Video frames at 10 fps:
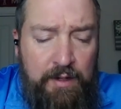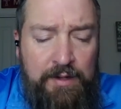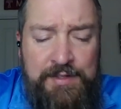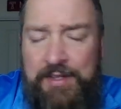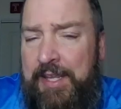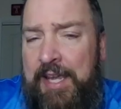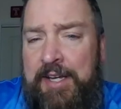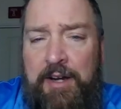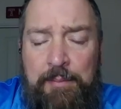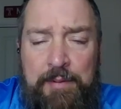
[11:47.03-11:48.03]
So they
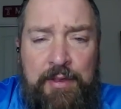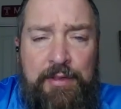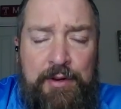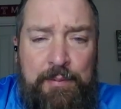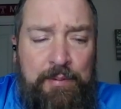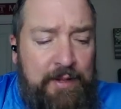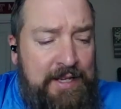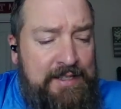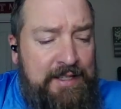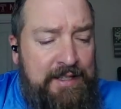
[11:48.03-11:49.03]
ended up in third
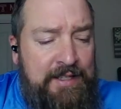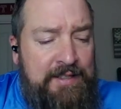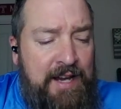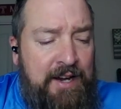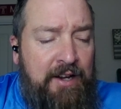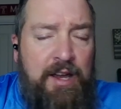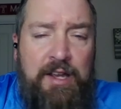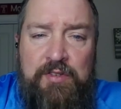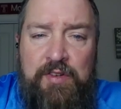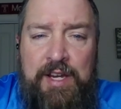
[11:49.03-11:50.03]
place in the entire
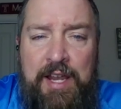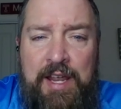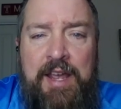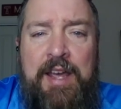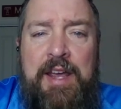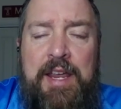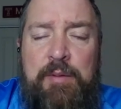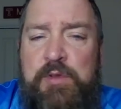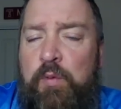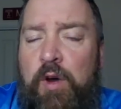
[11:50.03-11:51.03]
country. It
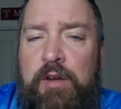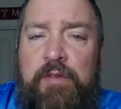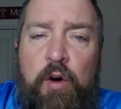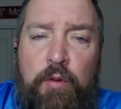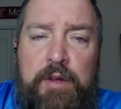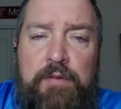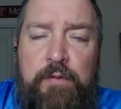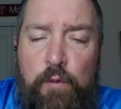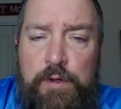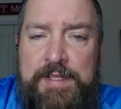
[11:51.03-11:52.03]
was one of only
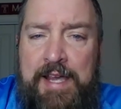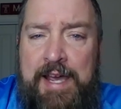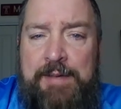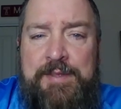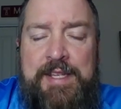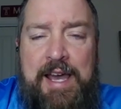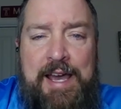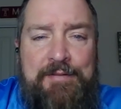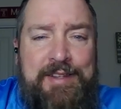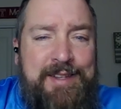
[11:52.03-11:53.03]
4 times the
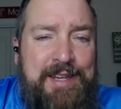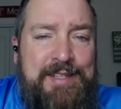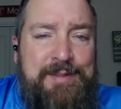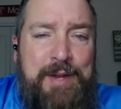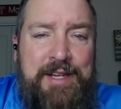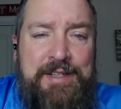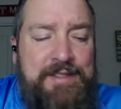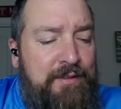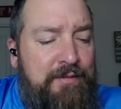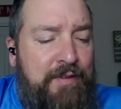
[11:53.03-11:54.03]
Ivy League has made it
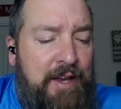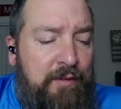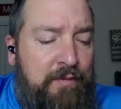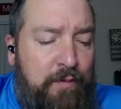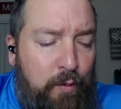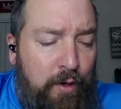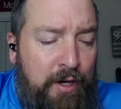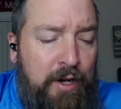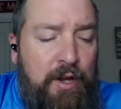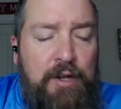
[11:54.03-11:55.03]
to the Final
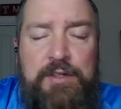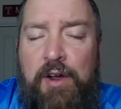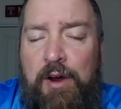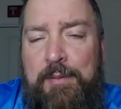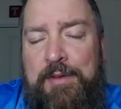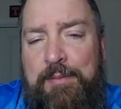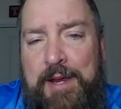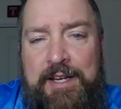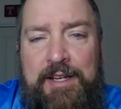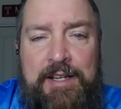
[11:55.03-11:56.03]
Four. Dartmouth
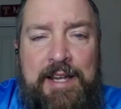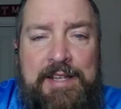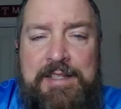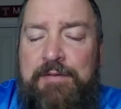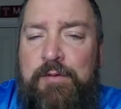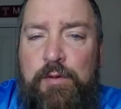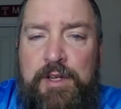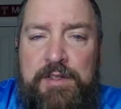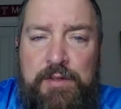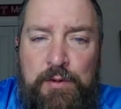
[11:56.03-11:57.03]
made it in
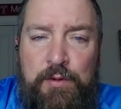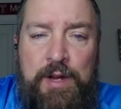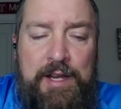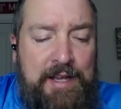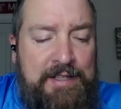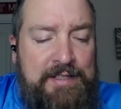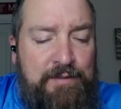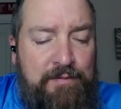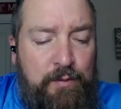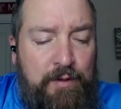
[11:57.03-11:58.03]
1942 and
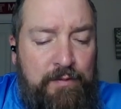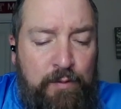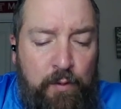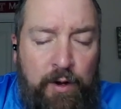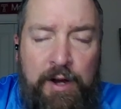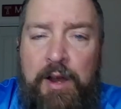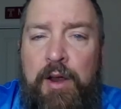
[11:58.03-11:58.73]
1944.